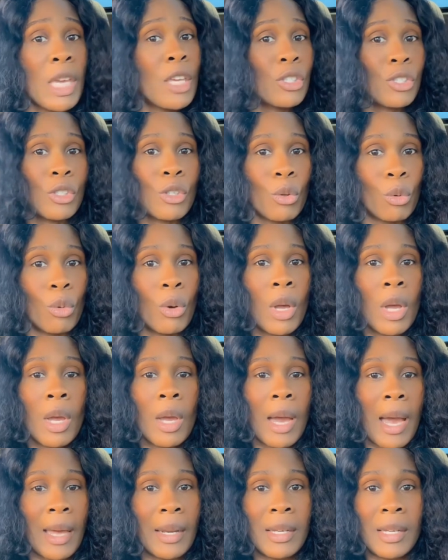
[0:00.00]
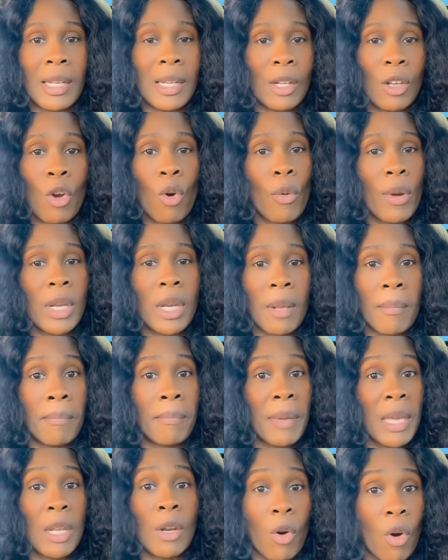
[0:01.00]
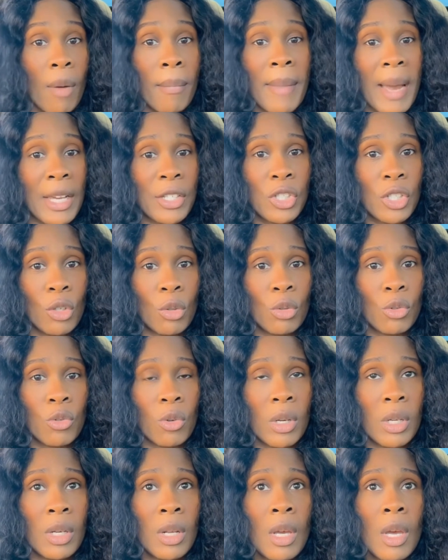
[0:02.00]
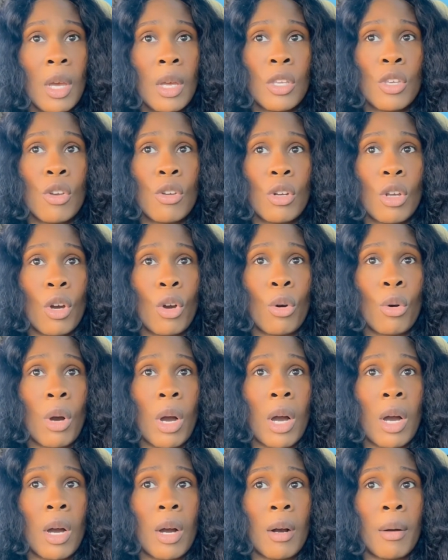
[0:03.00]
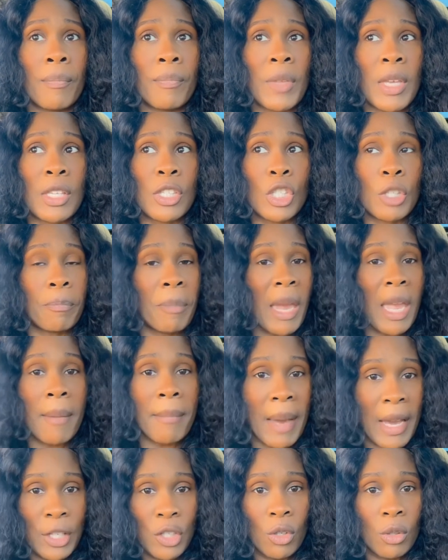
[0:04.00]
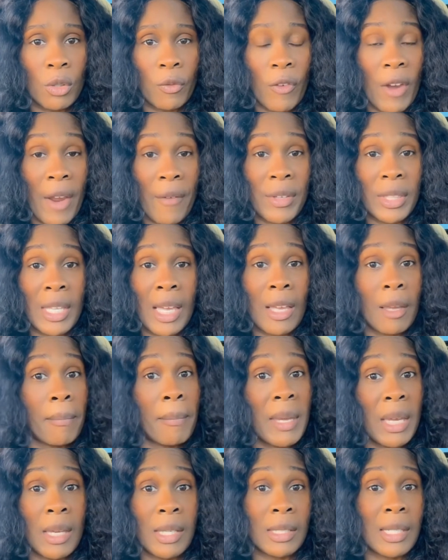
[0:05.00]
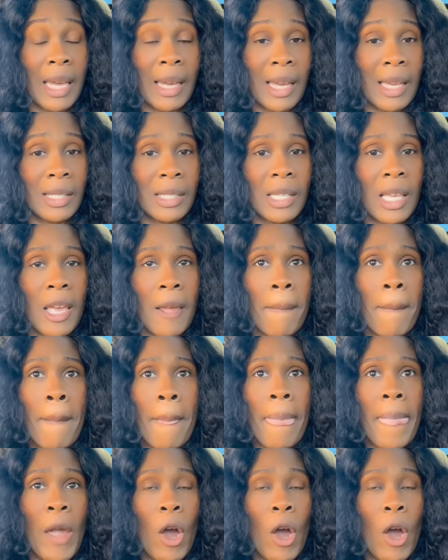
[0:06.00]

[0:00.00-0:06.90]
He's 2. I didn't go in and beat on my children, and spank my children for everything, because like I said,